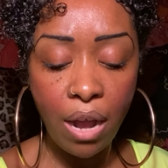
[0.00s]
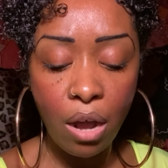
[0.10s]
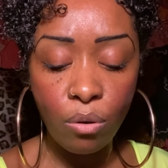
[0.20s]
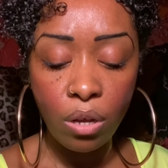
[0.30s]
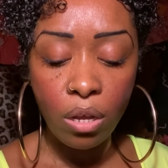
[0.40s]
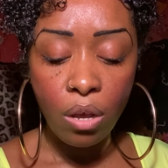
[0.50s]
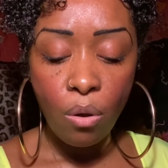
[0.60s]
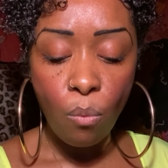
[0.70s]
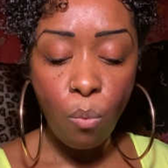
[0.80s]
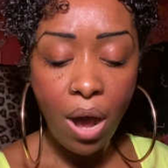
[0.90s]
out
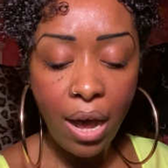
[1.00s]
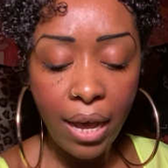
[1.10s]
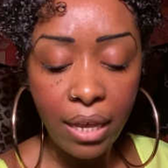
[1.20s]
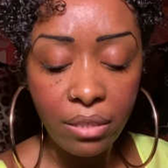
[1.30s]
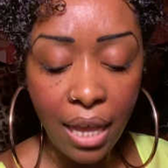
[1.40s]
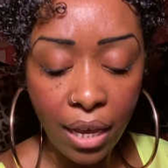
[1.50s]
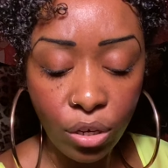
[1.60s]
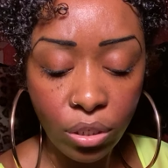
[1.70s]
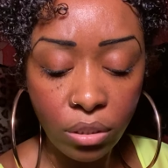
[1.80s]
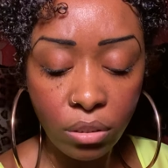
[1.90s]
why they
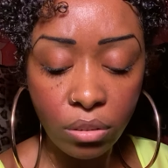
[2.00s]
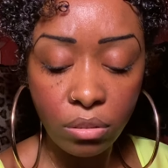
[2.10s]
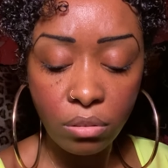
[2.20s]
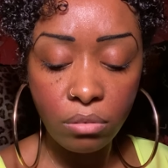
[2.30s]
couldn't,